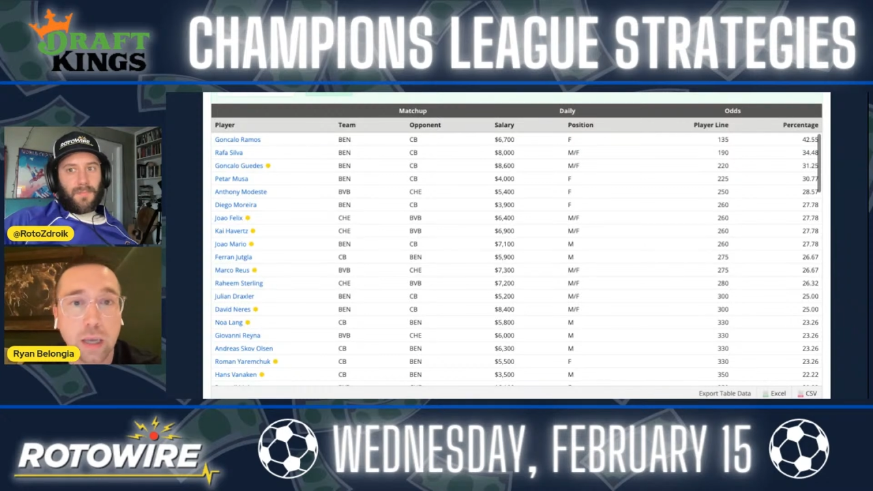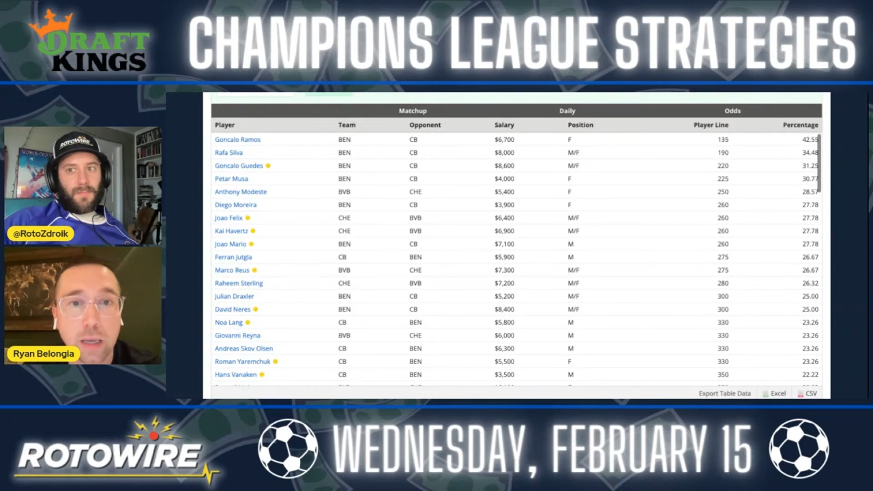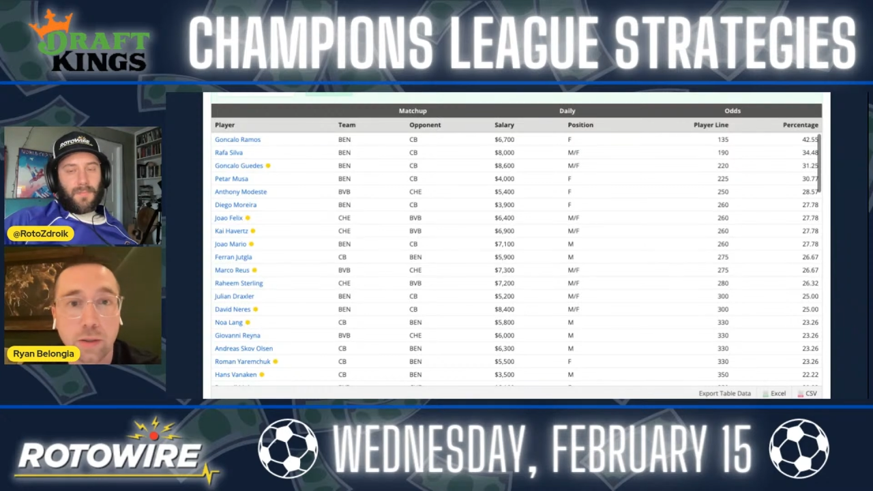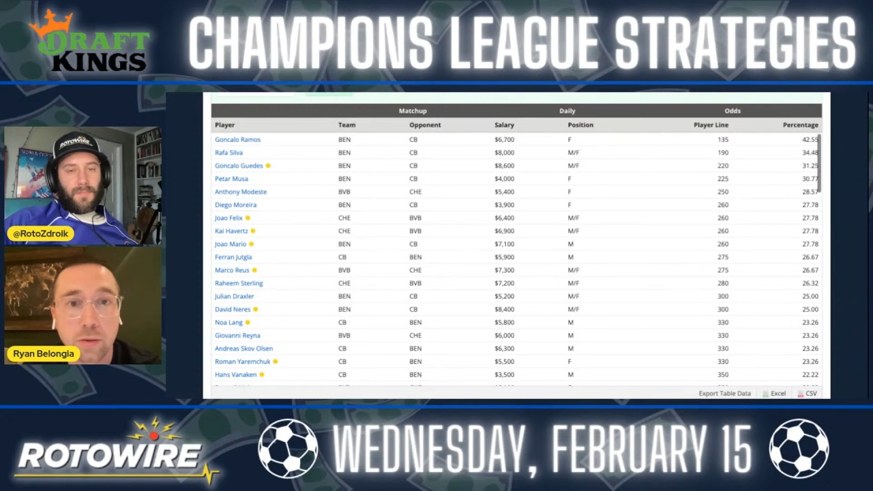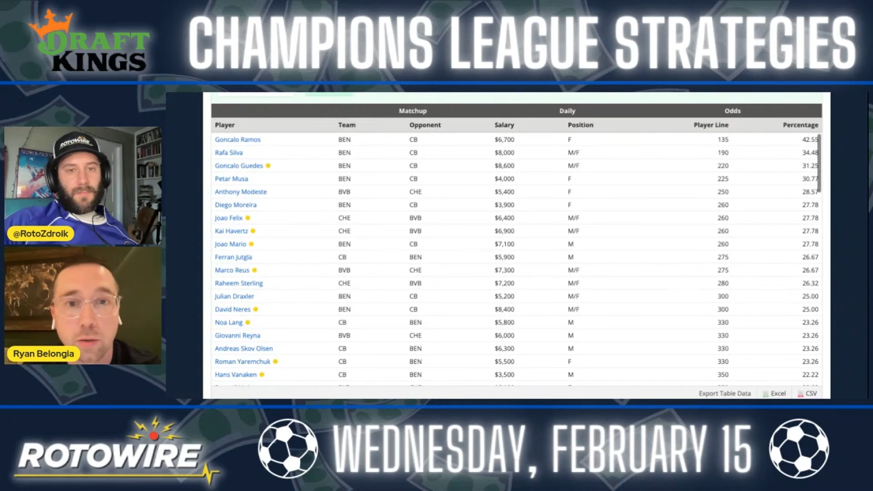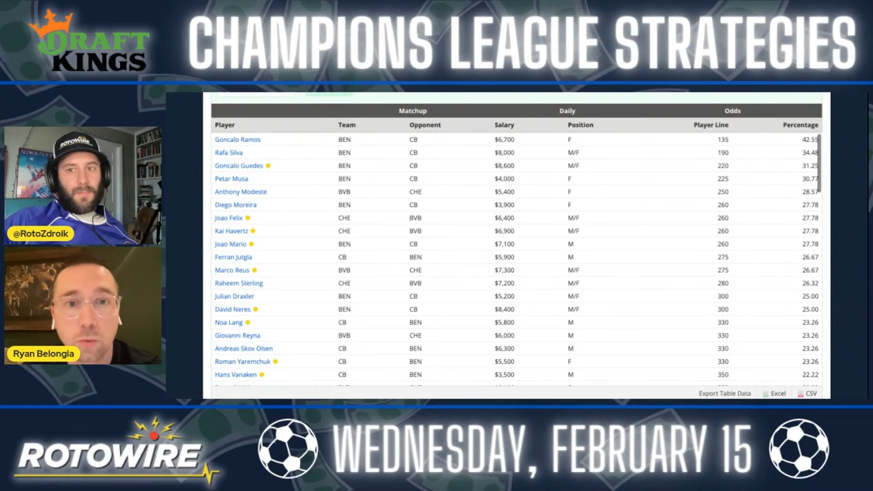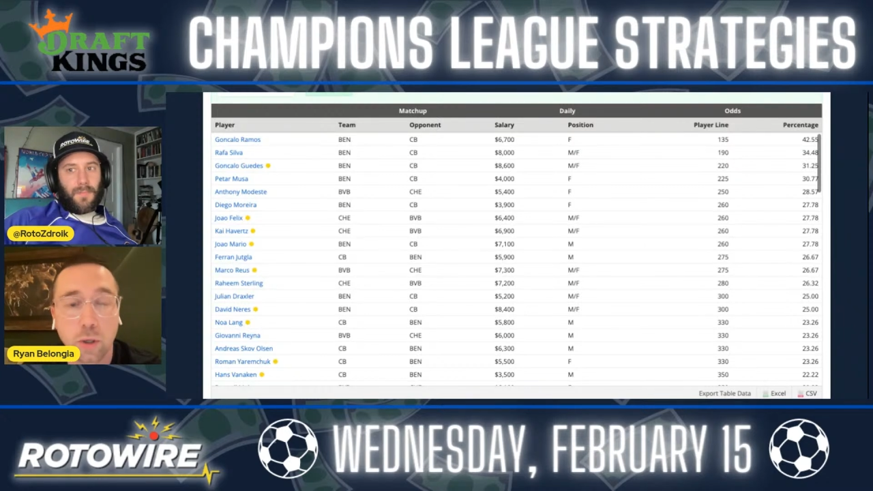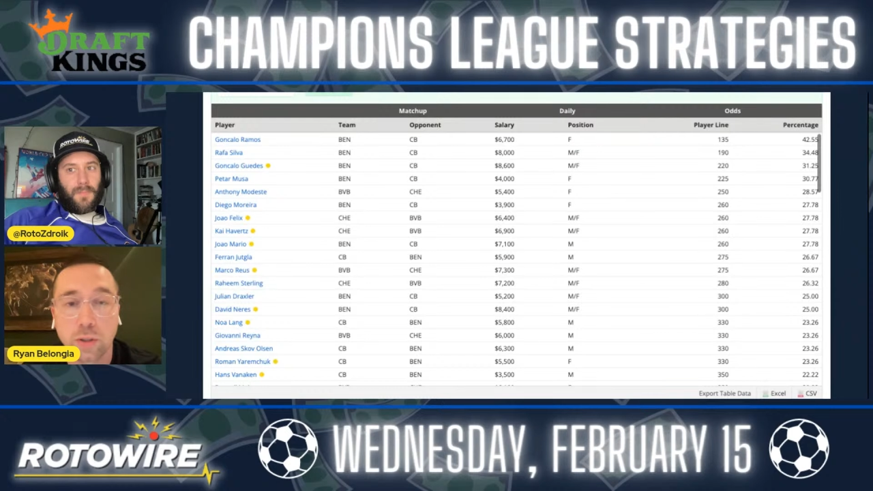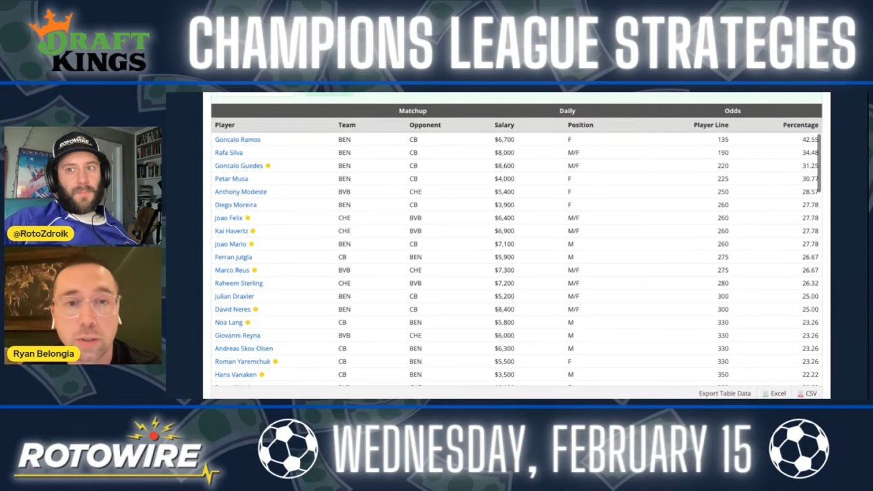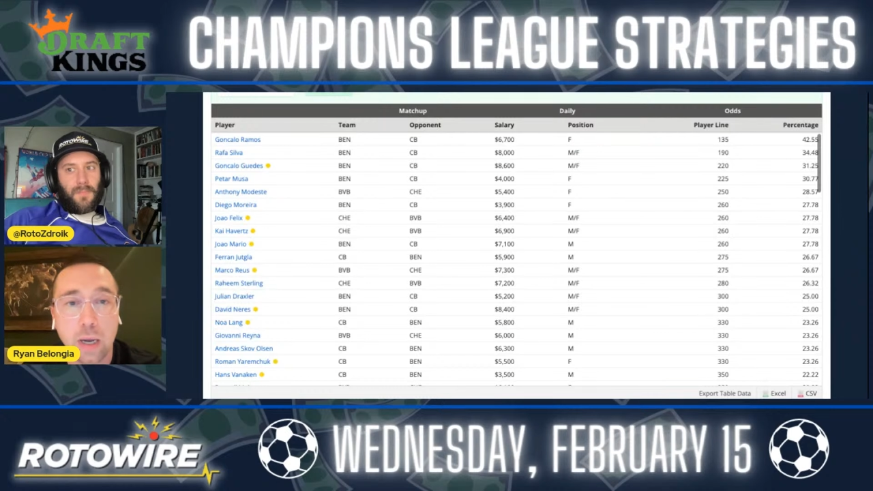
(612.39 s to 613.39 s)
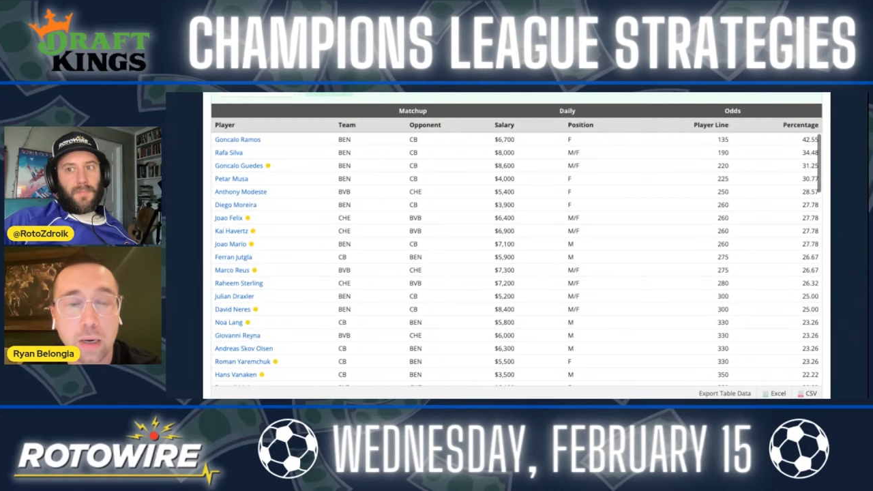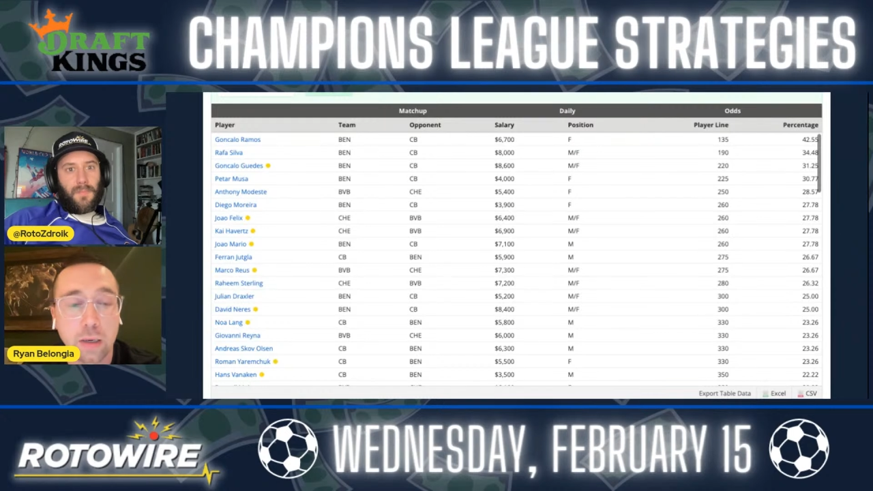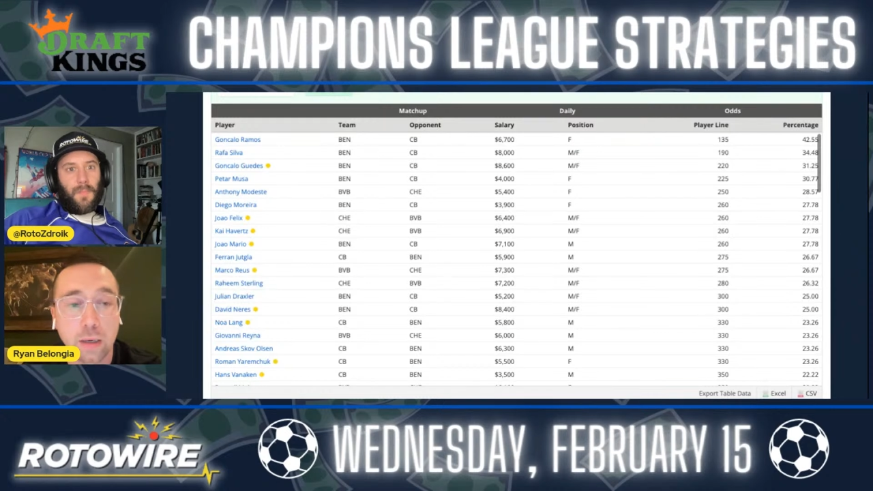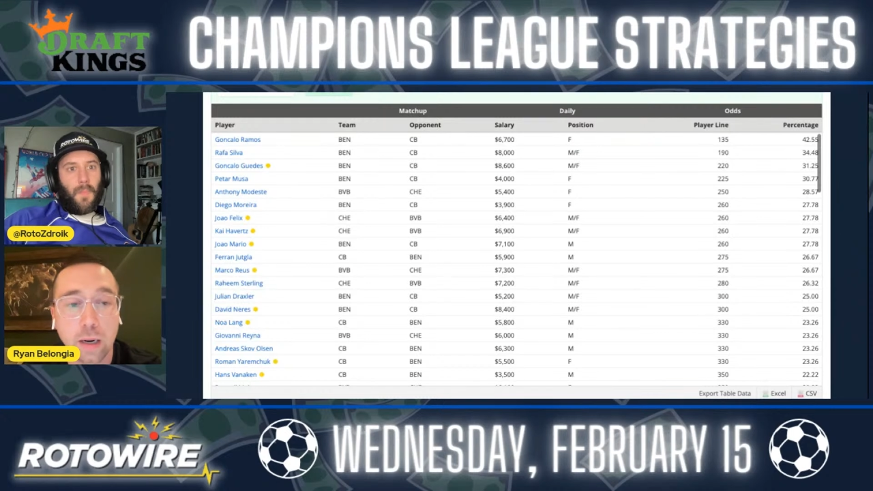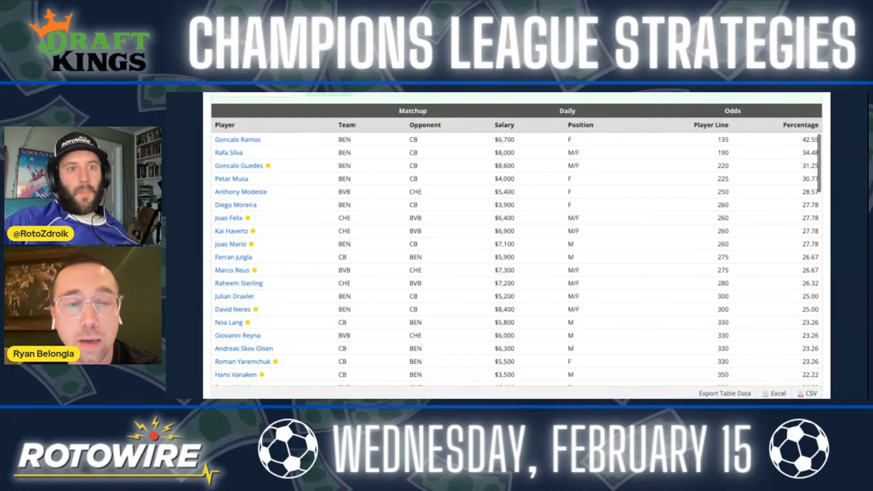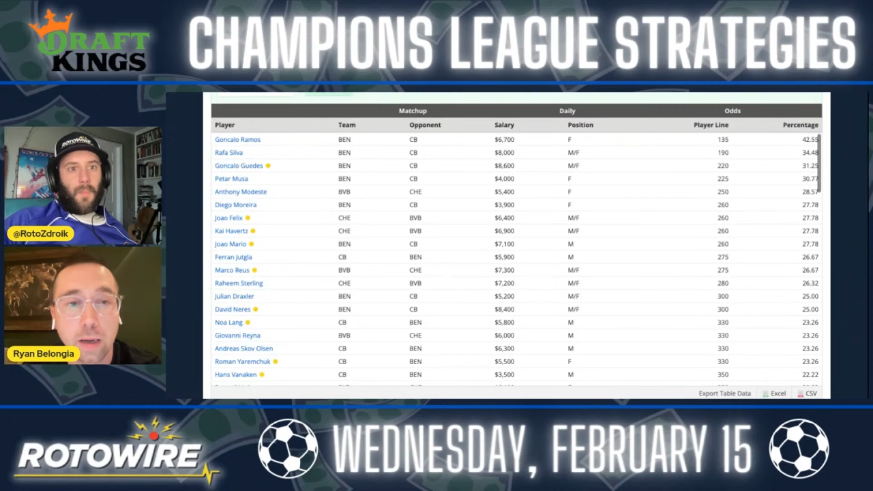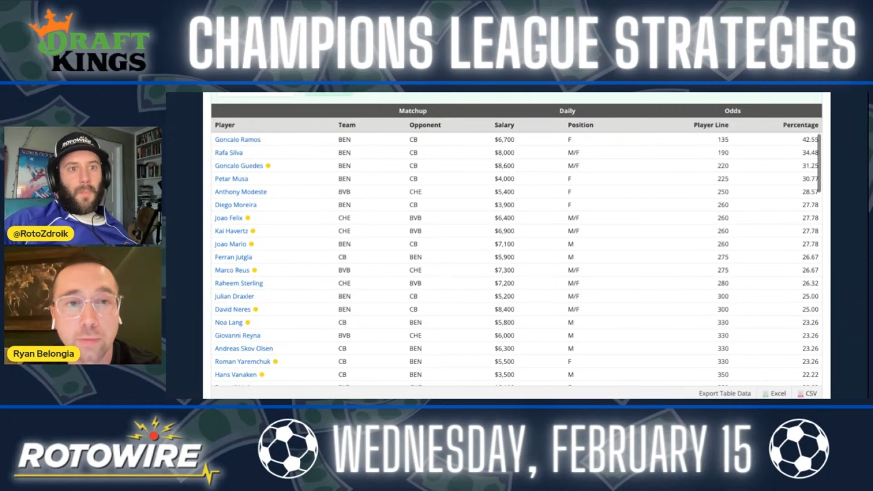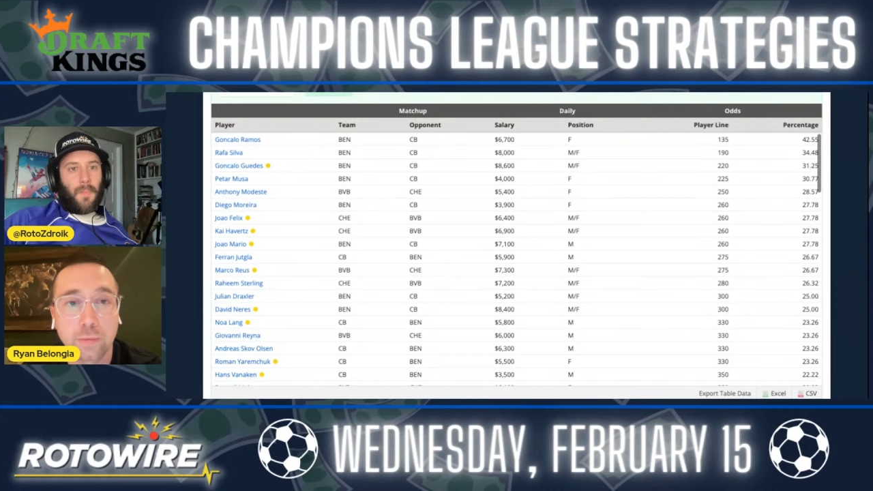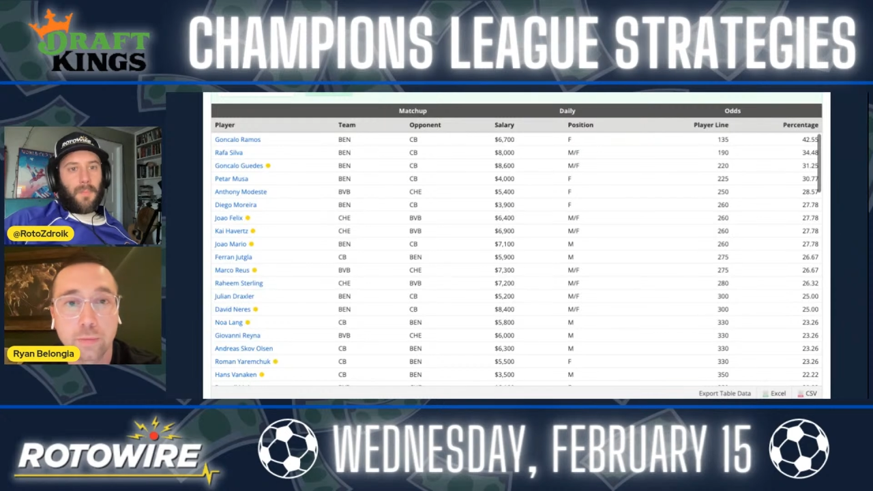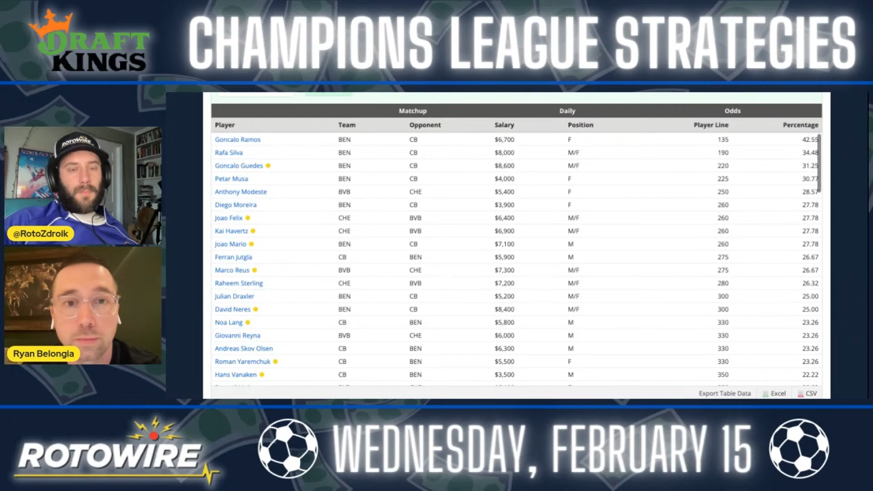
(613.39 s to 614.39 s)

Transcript: I do the worst on. I